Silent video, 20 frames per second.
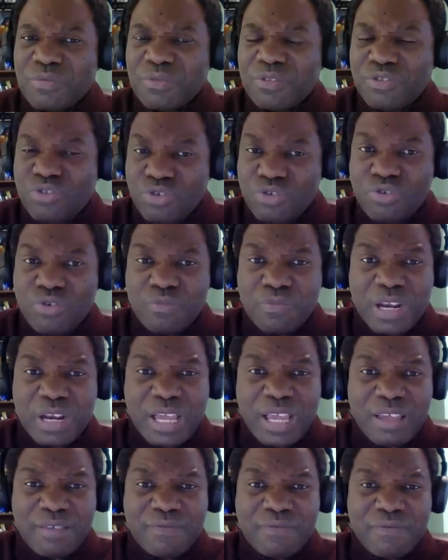Do you
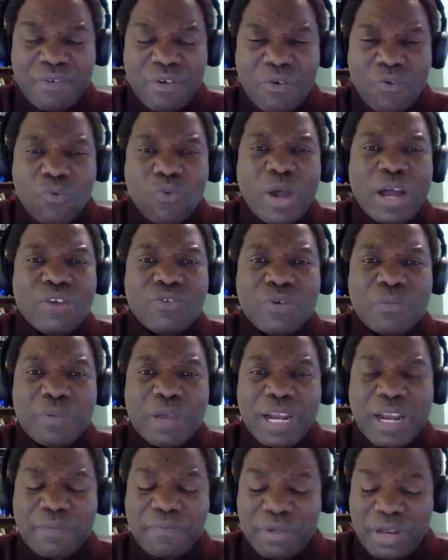believe? Well, you
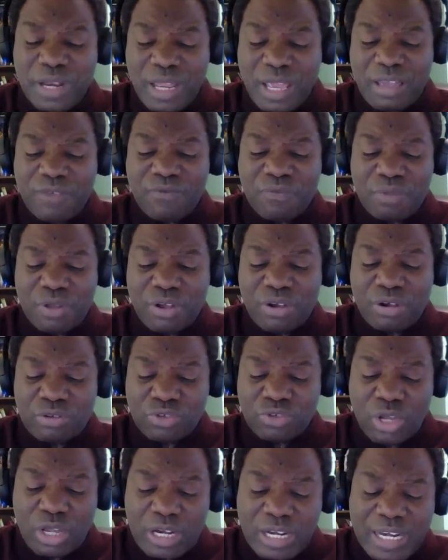better believe,
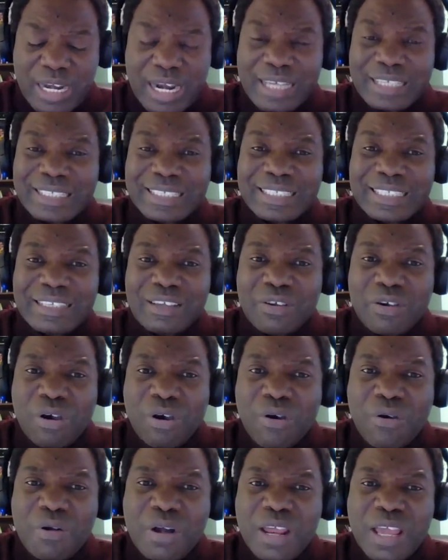because that's the
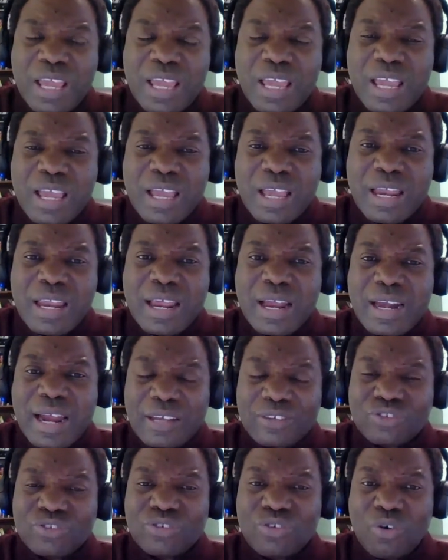only
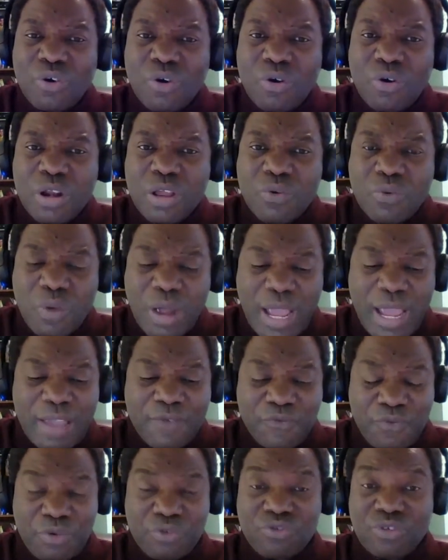way,
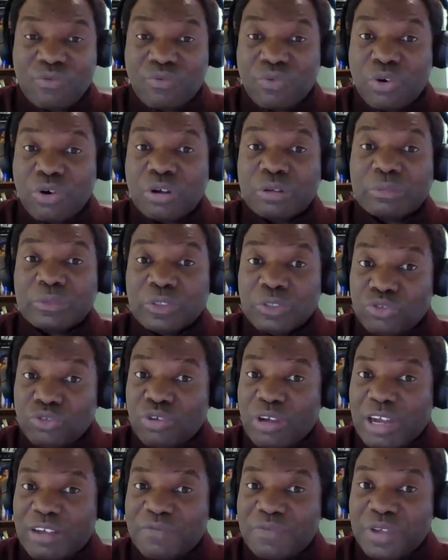first of all,
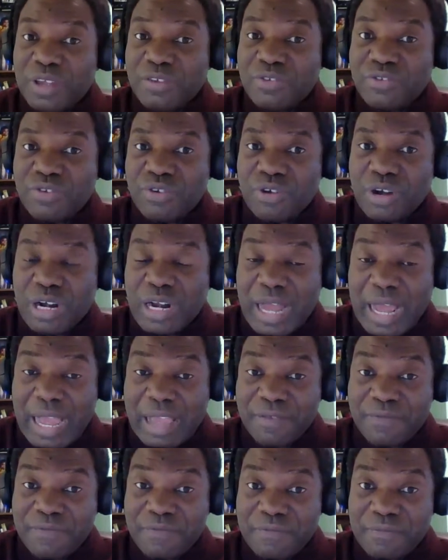to have eternal
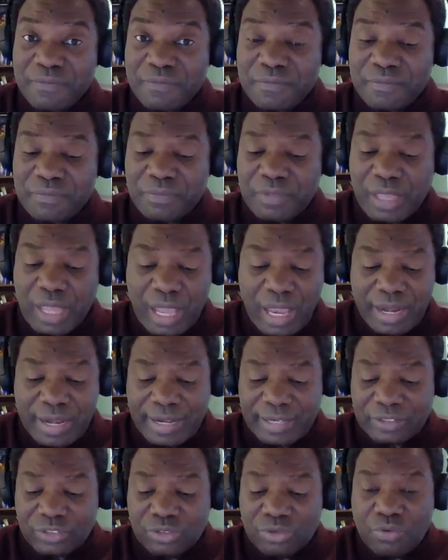life. And
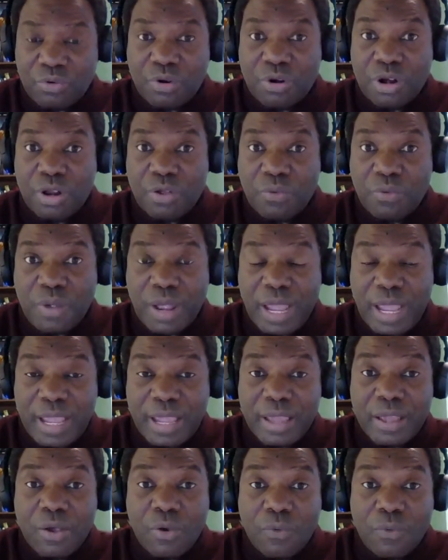that's the only
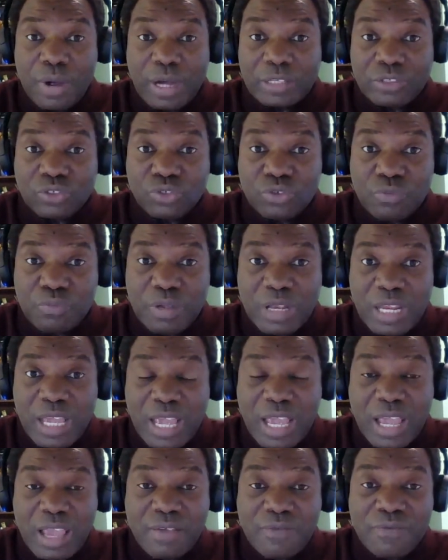way. Once you
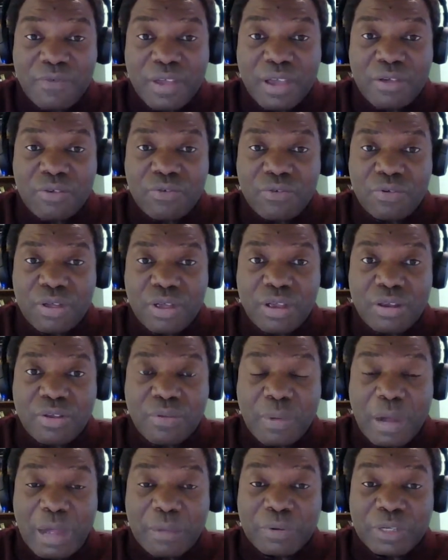believe, the
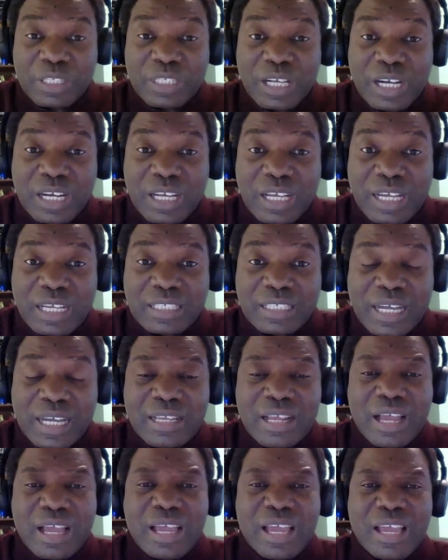Bible tells us
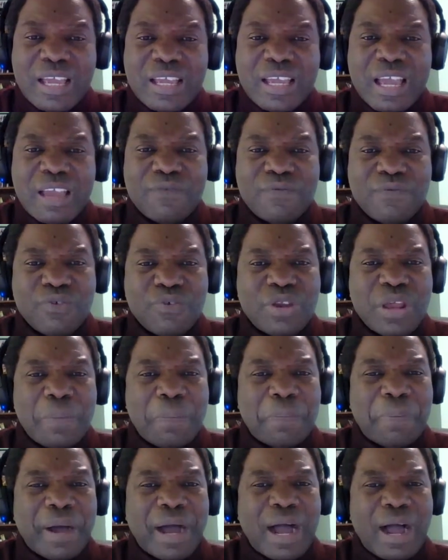that he gave you the
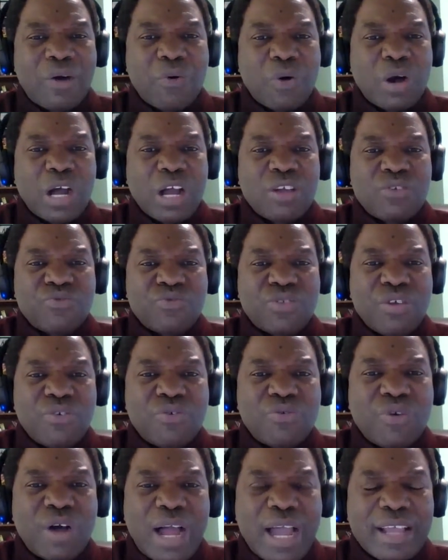power, the
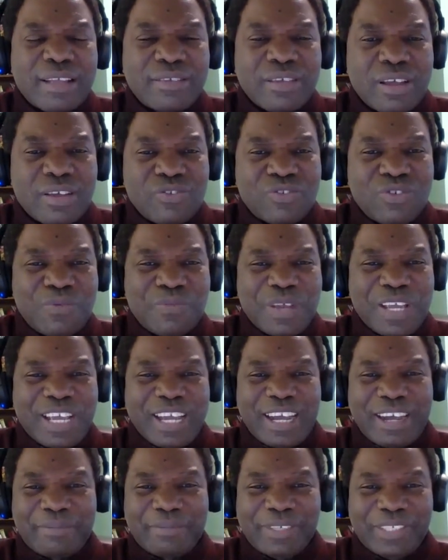right to
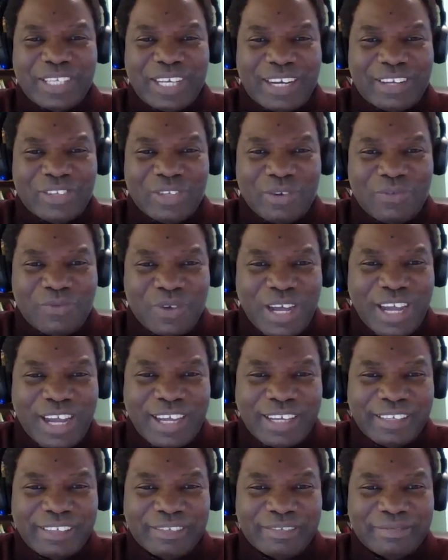become child of
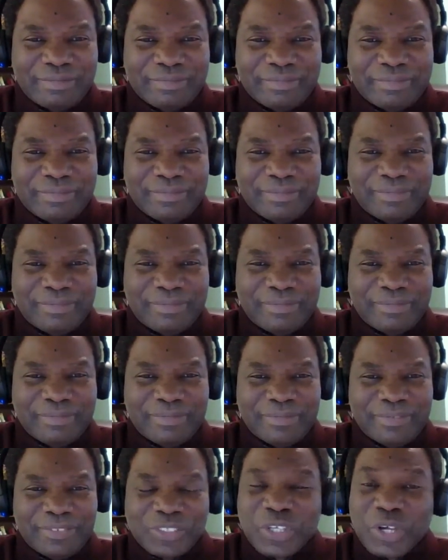God.
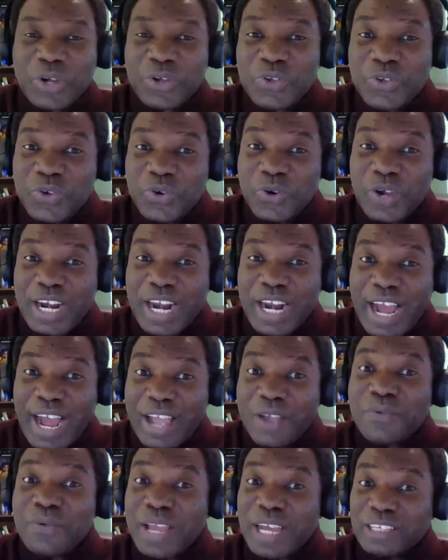So you and
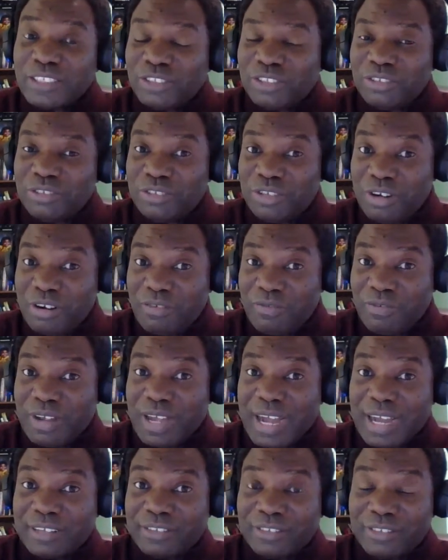I, we are children of
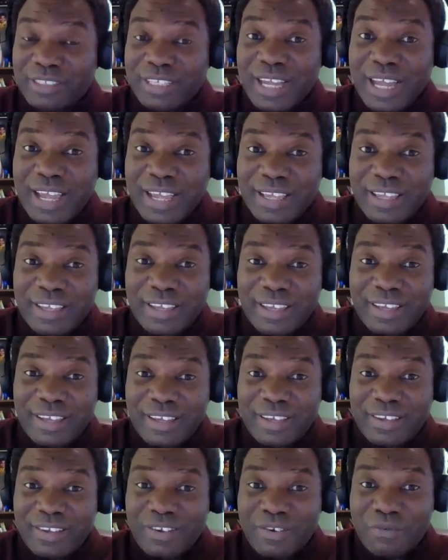God today.
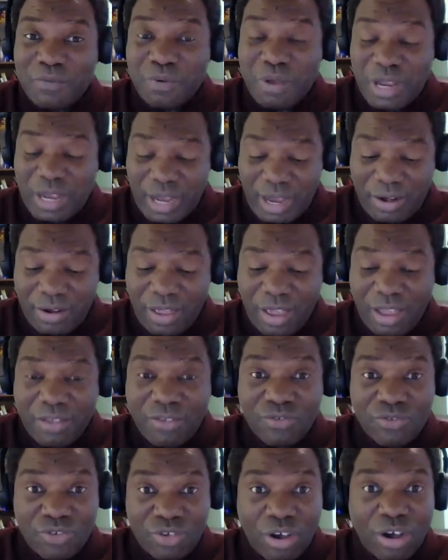We can
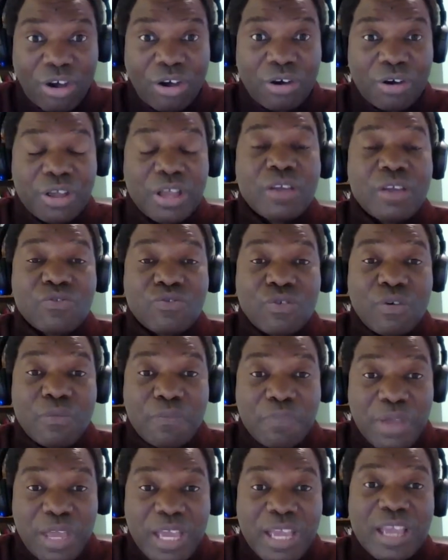enjoy to
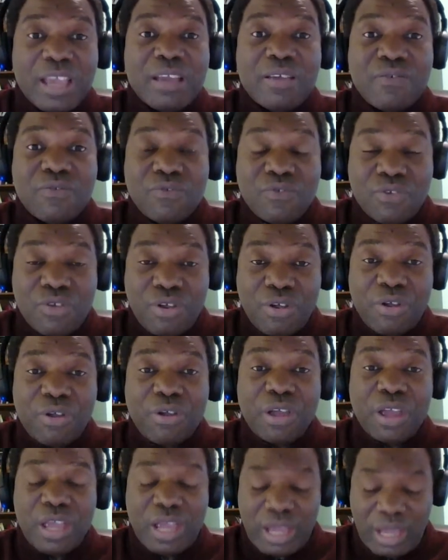be
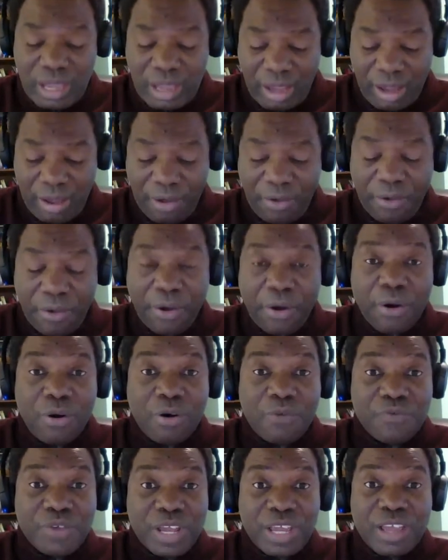the heir
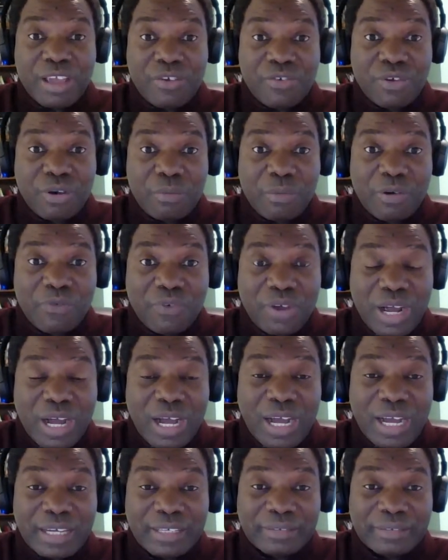of the kingdom of God.